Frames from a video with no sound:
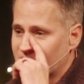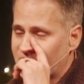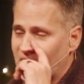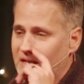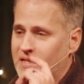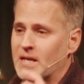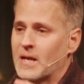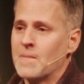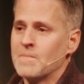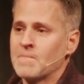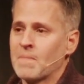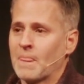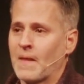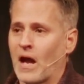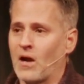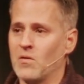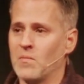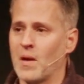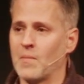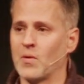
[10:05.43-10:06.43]
In fact,
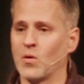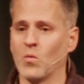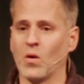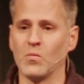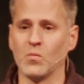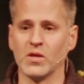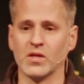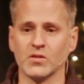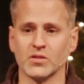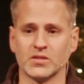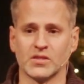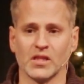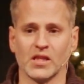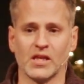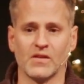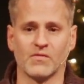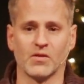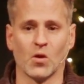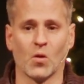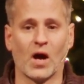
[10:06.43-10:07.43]
I remember when we used to
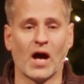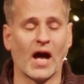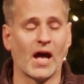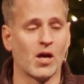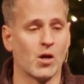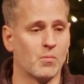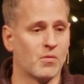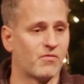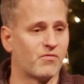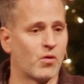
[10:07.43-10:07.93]
live in Ohio